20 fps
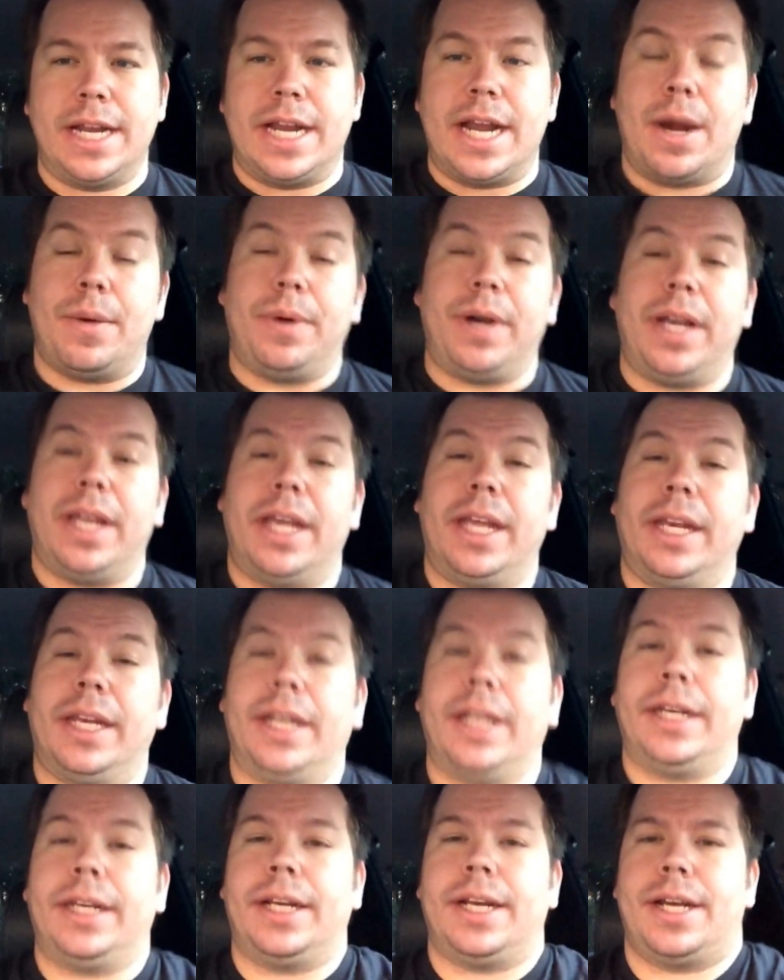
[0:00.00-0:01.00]
I went in
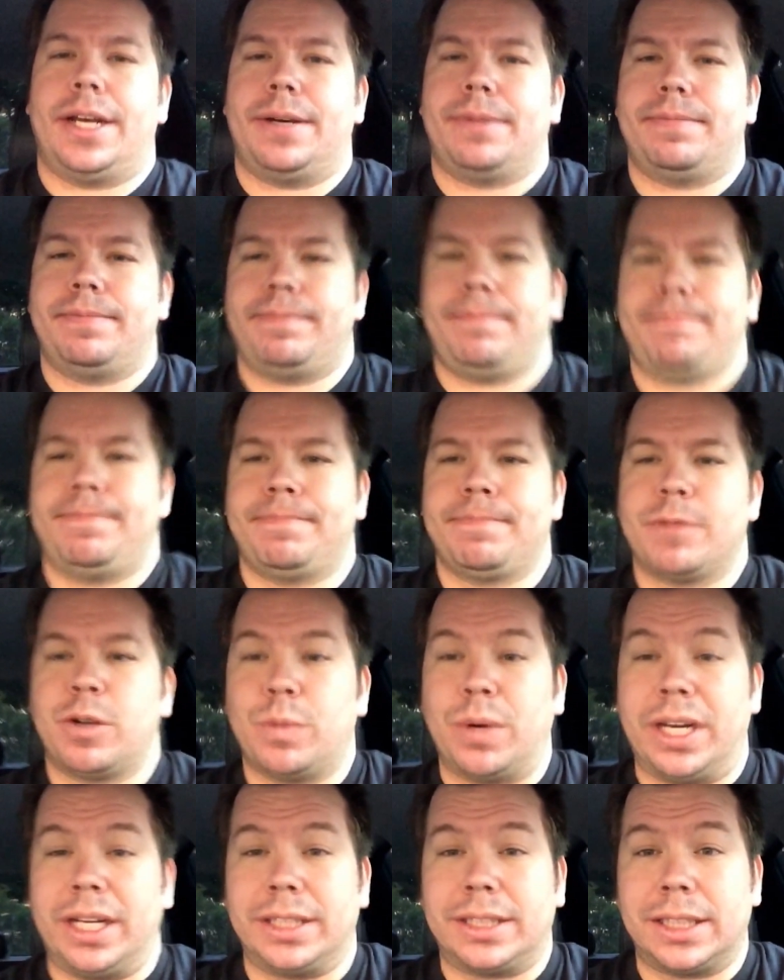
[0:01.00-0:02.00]
and
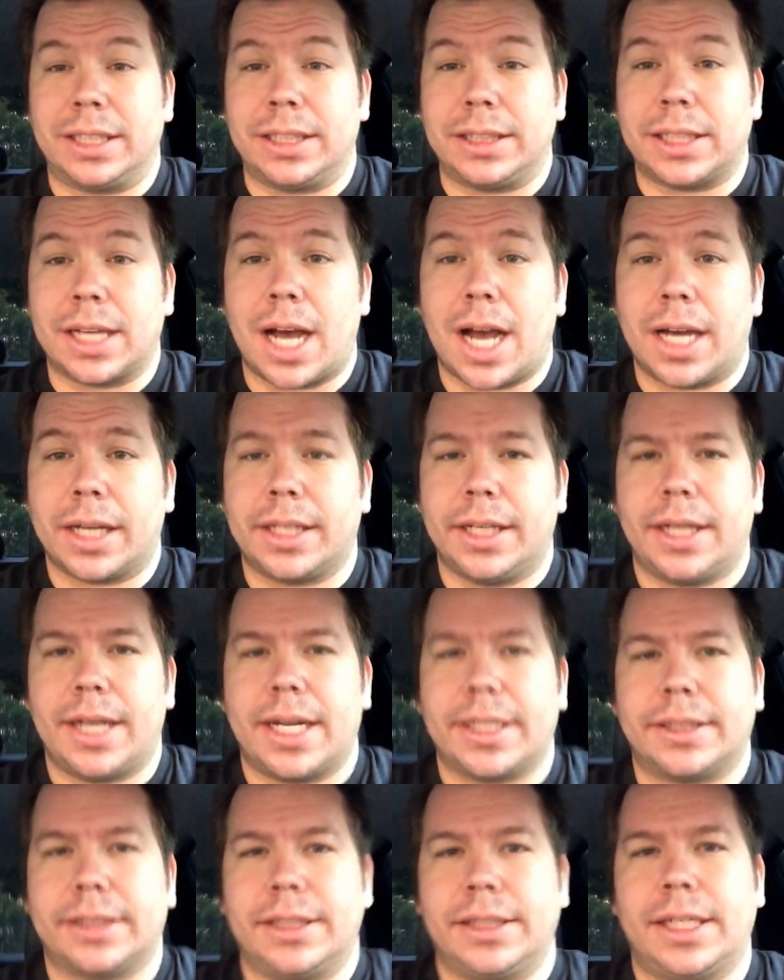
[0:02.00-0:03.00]
went into the doc and
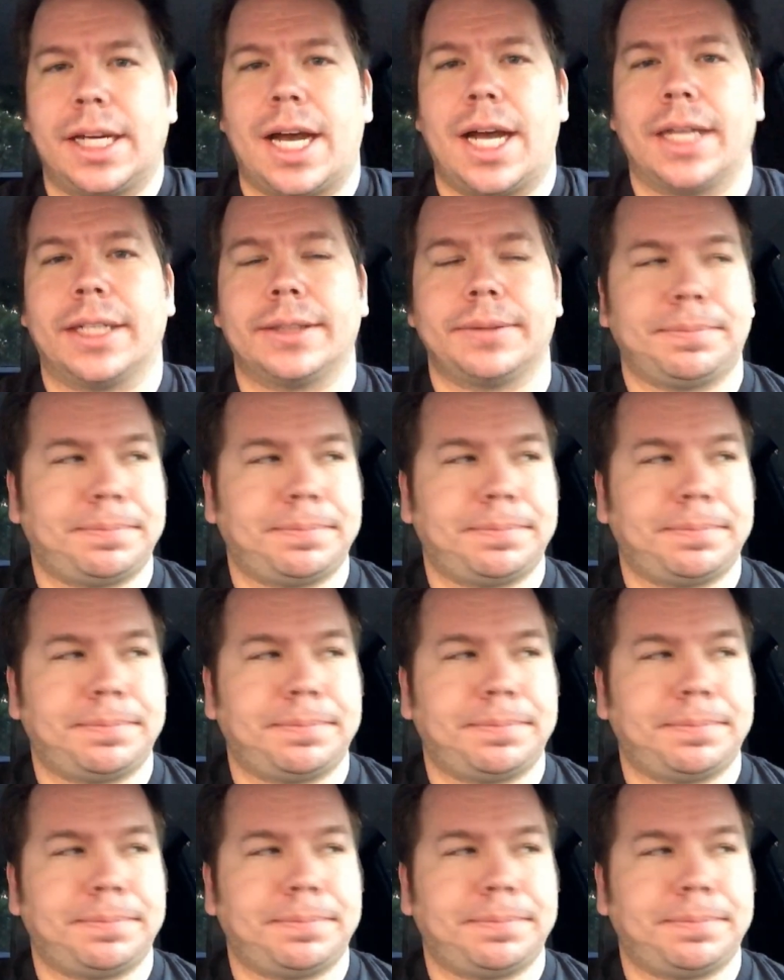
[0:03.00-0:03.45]
asked the doc